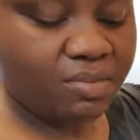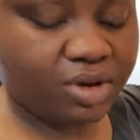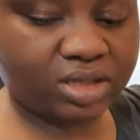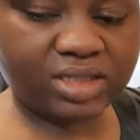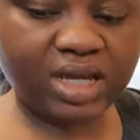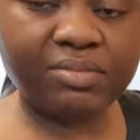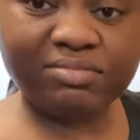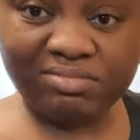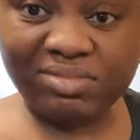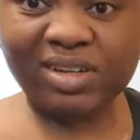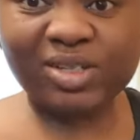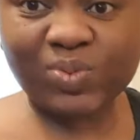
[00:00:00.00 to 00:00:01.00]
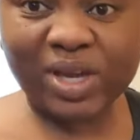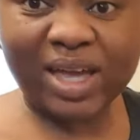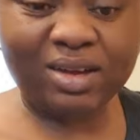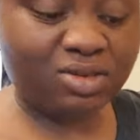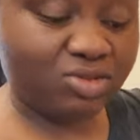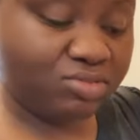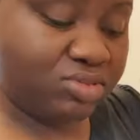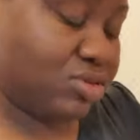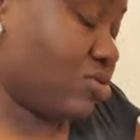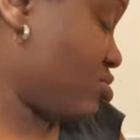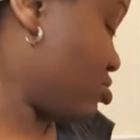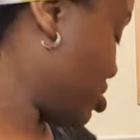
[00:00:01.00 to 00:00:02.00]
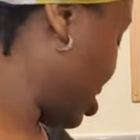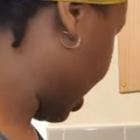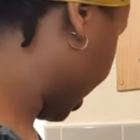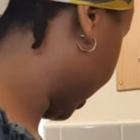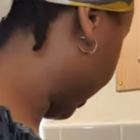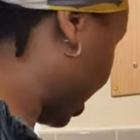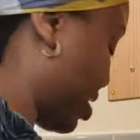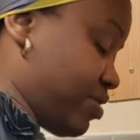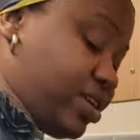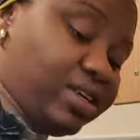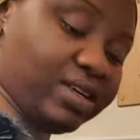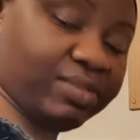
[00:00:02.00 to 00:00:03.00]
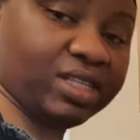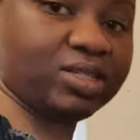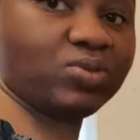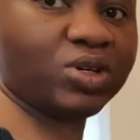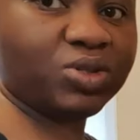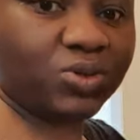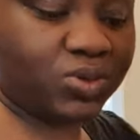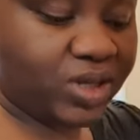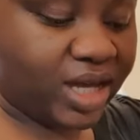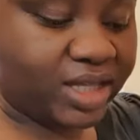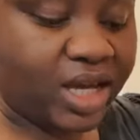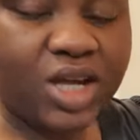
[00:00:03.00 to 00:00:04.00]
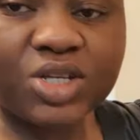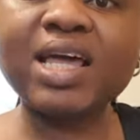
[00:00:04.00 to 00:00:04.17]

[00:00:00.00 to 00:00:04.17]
But uh, because we are at home, so I don't have any, might as well do that.